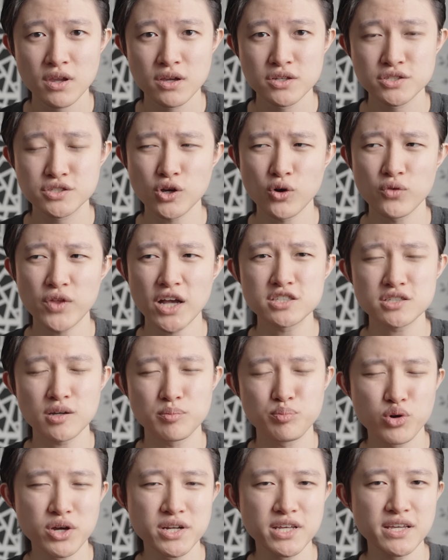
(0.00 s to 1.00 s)
So that's a
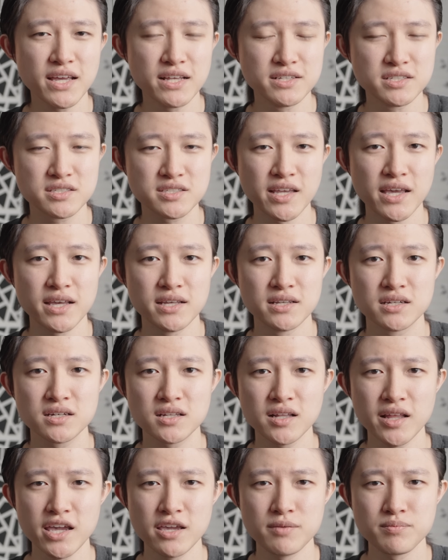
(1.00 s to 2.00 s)
pretty insane
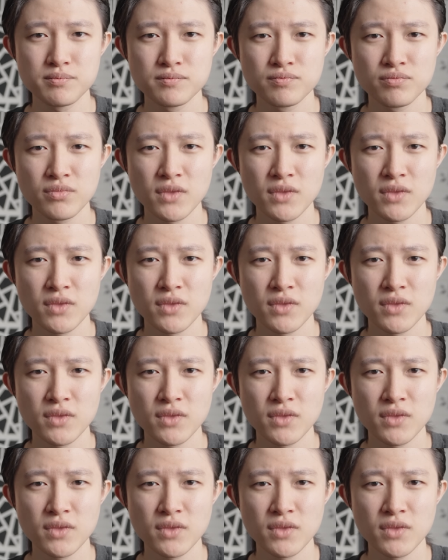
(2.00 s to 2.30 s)
claim.